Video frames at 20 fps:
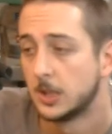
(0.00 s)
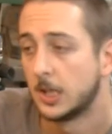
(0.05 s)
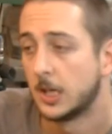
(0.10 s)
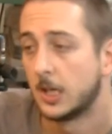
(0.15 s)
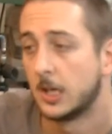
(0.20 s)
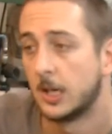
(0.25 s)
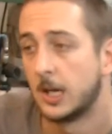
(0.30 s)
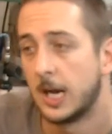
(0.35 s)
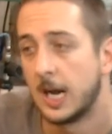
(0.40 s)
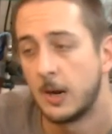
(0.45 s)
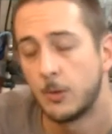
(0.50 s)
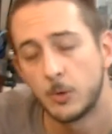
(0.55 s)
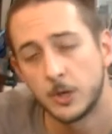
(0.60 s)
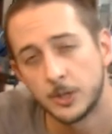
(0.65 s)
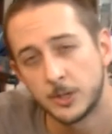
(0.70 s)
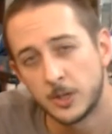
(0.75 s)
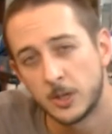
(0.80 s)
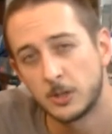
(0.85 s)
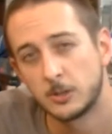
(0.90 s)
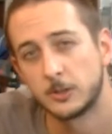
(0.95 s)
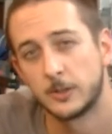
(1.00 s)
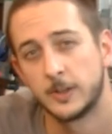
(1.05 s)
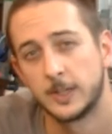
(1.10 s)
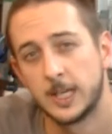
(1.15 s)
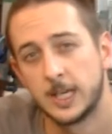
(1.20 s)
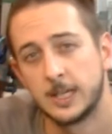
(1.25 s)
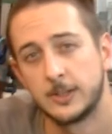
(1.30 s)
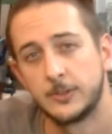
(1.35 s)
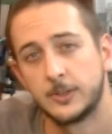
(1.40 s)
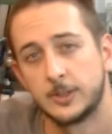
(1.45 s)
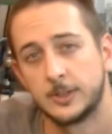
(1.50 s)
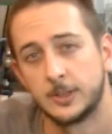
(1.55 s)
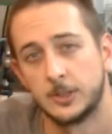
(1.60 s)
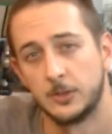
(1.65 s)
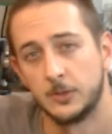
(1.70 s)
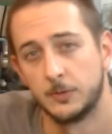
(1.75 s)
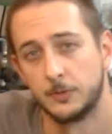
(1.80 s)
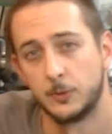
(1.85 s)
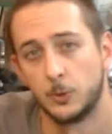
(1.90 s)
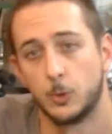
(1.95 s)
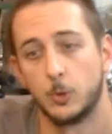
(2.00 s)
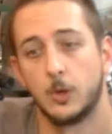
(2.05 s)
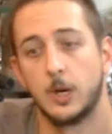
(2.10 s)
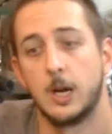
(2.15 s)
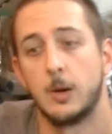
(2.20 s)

I want to talk to the guys out there on the floor.